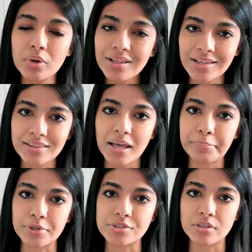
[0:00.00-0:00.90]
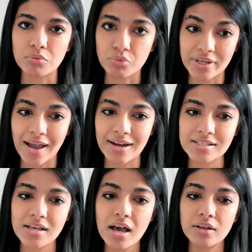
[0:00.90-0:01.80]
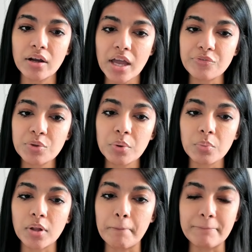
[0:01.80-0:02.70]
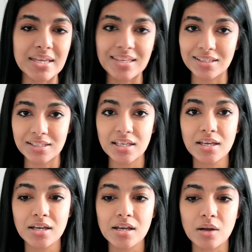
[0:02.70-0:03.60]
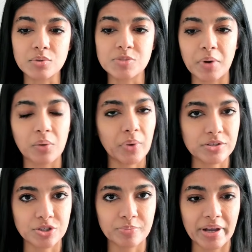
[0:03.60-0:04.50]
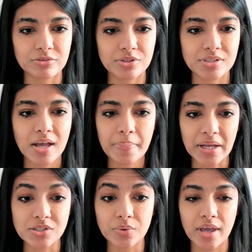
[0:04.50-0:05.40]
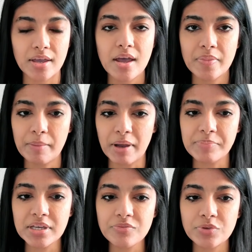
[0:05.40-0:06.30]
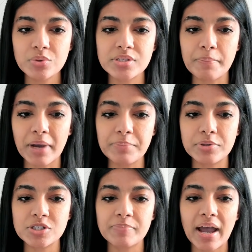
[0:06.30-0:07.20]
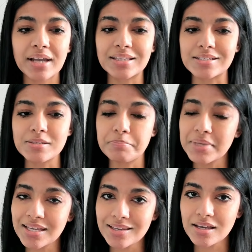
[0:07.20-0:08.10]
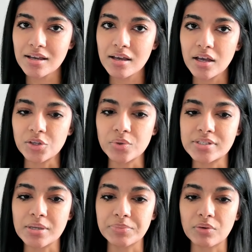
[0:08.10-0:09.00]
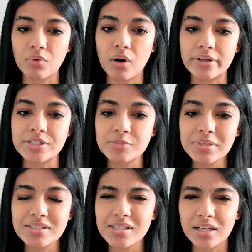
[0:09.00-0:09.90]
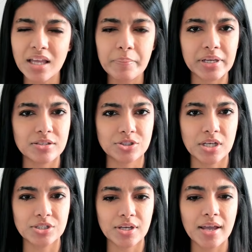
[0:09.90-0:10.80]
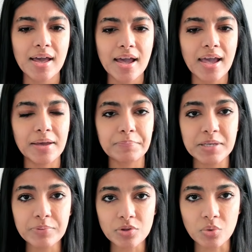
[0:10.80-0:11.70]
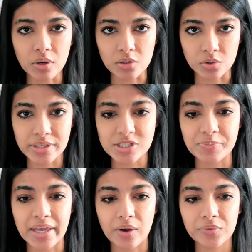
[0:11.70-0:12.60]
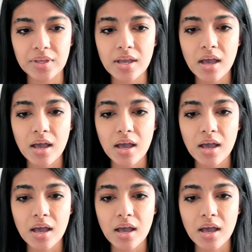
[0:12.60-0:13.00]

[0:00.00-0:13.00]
to let that person react. Not everyone will immediately respond well to your boundaries. That's okay. They might be confused. They might push back. That doesn't mean you did something wrong. It just means the dynamic is changing. And people who are learning to be healthy